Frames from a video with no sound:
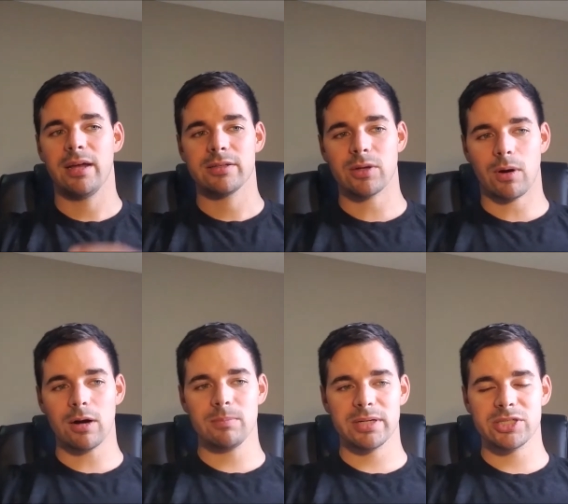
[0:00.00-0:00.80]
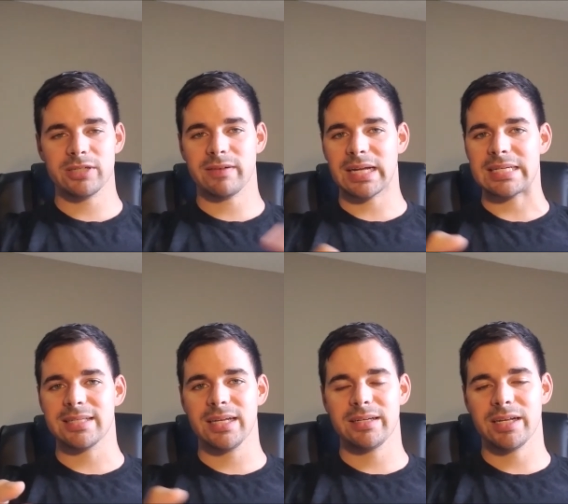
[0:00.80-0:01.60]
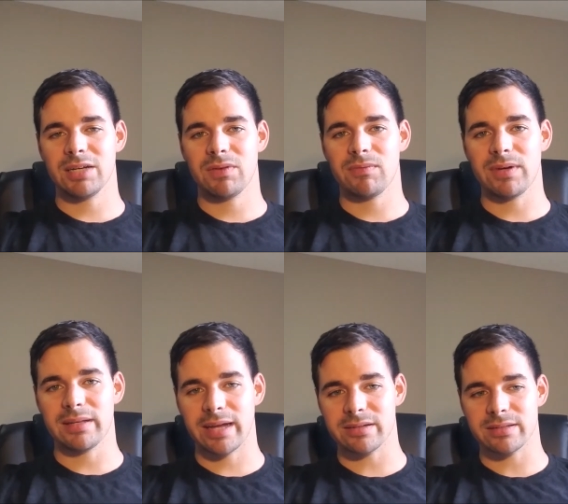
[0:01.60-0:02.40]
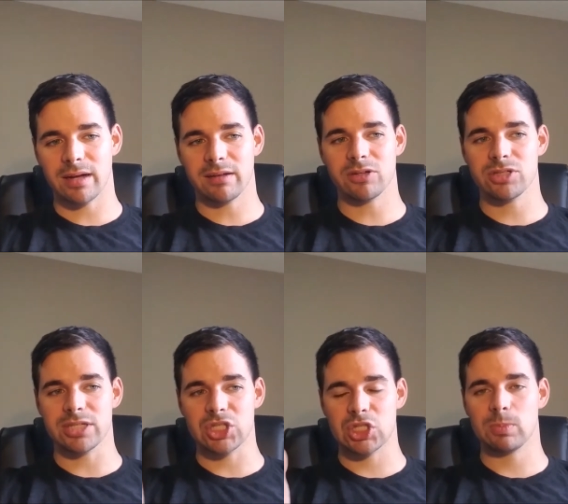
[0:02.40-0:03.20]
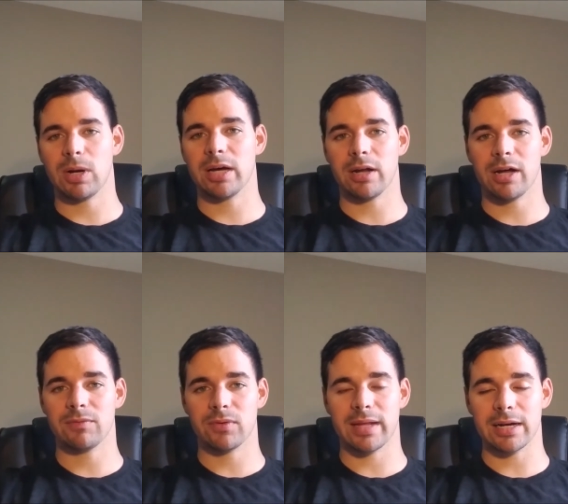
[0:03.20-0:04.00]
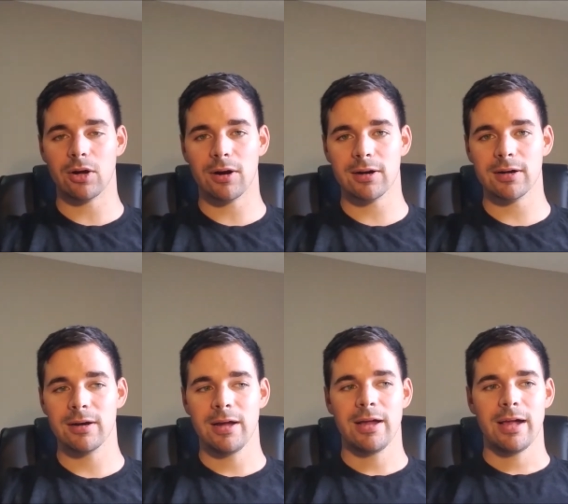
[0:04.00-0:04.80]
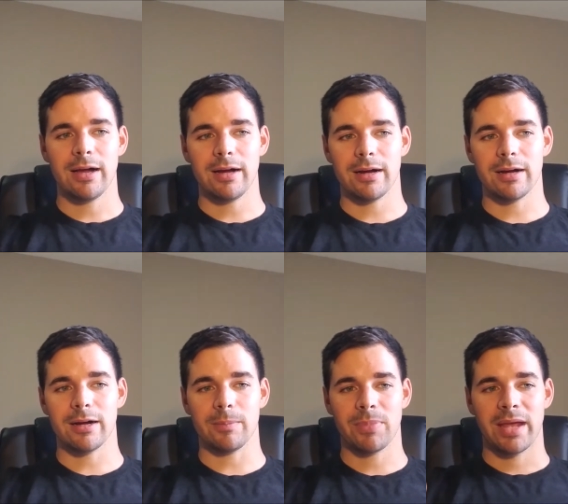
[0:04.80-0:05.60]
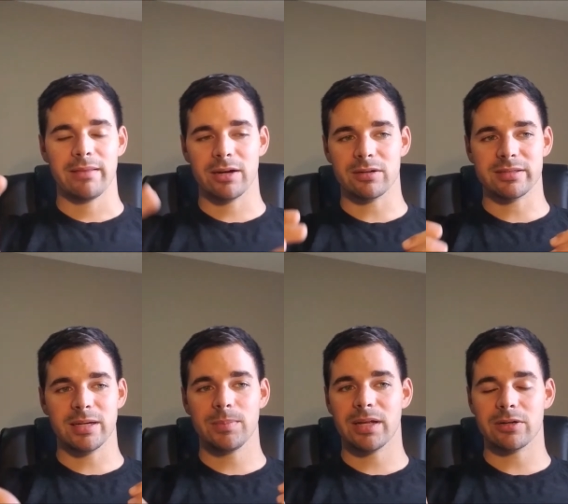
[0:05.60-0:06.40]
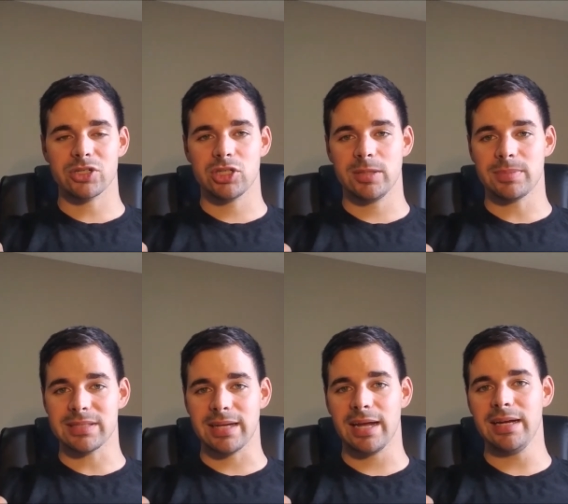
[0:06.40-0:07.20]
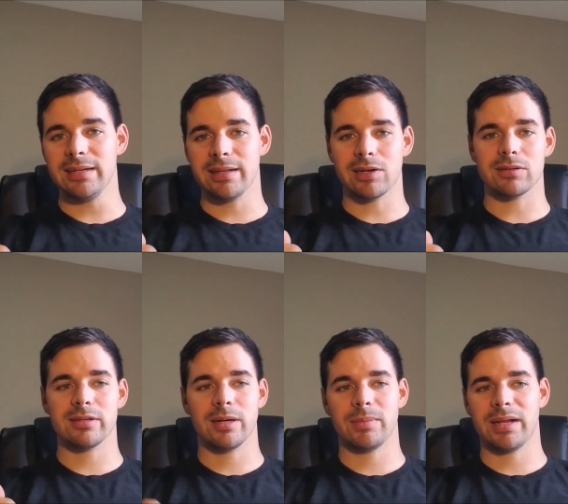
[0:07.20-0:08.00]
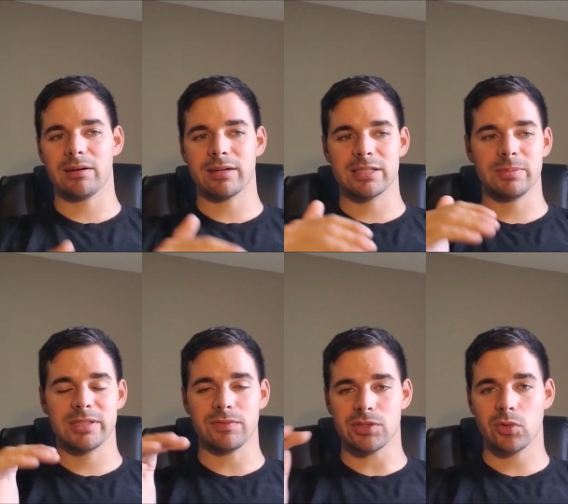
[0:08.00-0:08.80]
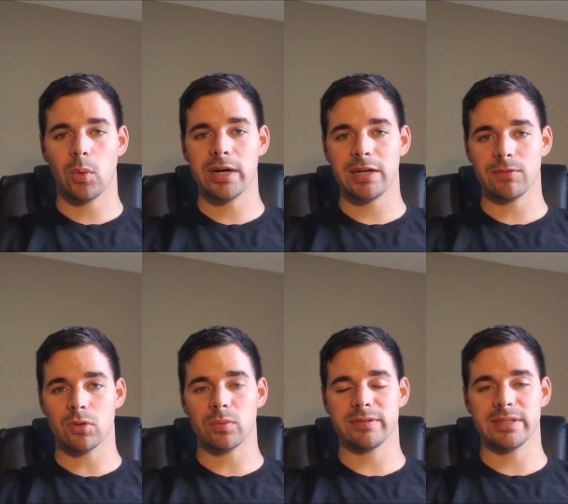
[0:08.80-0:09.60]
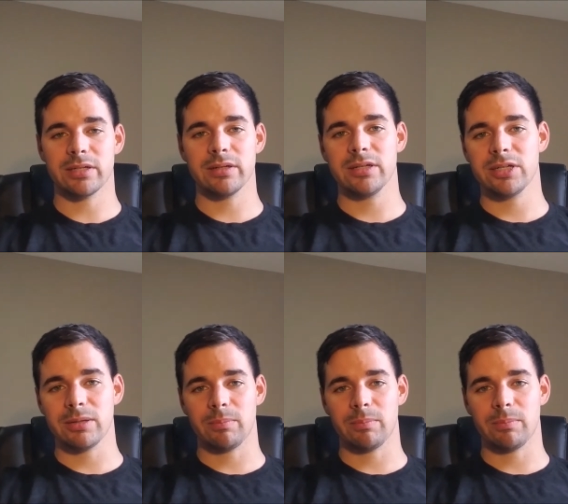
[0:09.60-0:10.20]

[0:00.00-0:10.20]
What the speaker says: So our budget, like I said, $10,000 to $15,000 is spot on for that car. There are some that are as cheap as $8,000, and there are some that are expensive as $20,000 if they're really good.